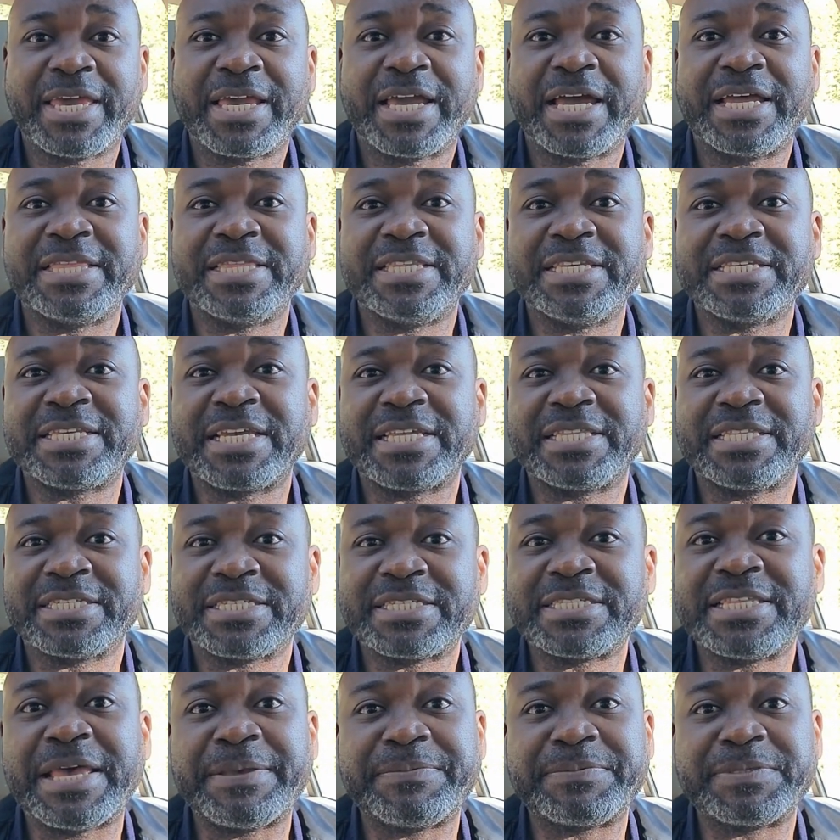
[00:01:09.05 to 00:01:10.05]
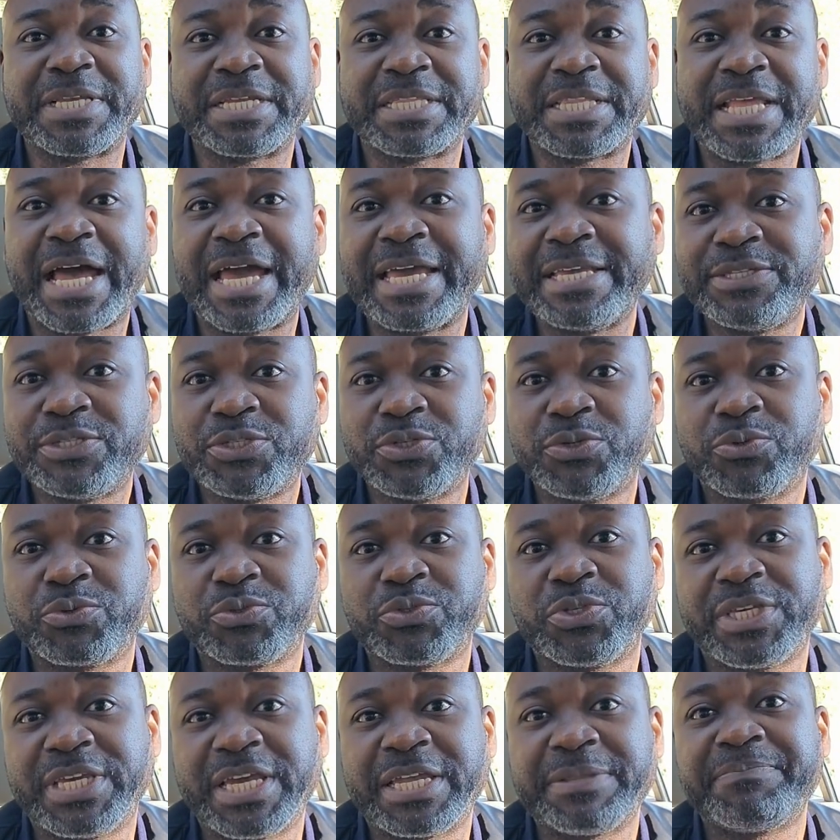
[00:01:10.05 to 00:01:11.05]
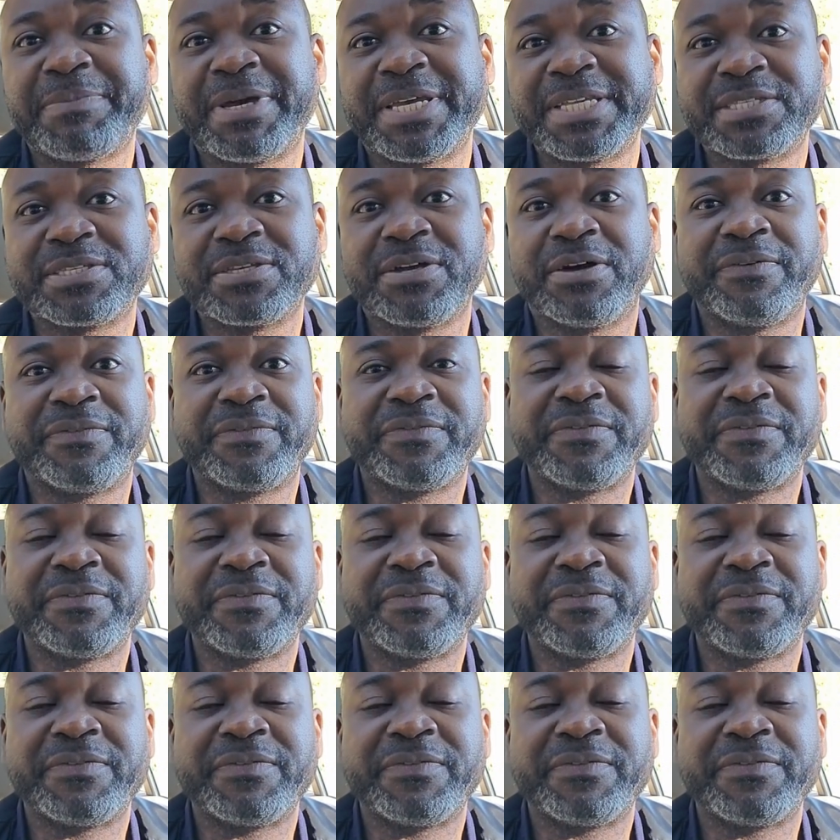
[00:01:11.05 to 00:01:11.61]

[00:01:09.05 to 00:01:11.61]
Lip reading: and these are the steps that I took to get myself